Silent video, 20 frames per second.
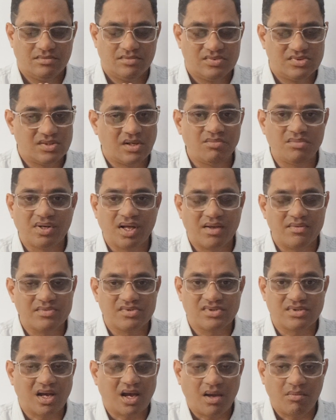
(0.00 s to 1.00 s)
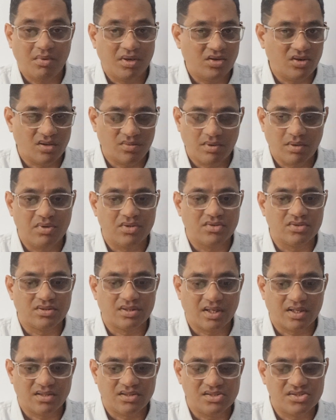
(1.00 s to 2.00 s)
Sometimes I may not be able to
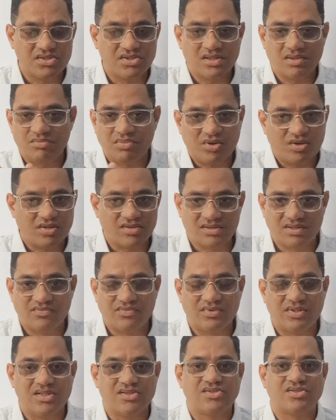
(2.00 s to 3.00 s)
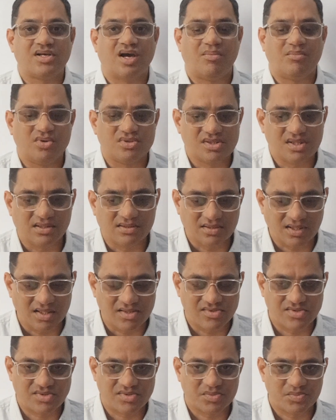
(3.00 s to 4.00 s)
take decision because of these opposing
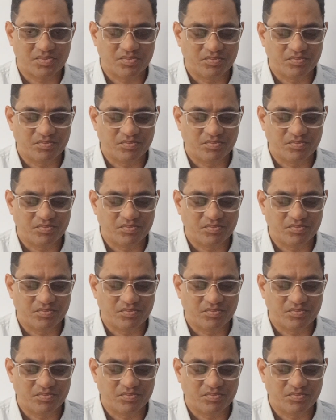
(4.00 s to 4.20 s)
things.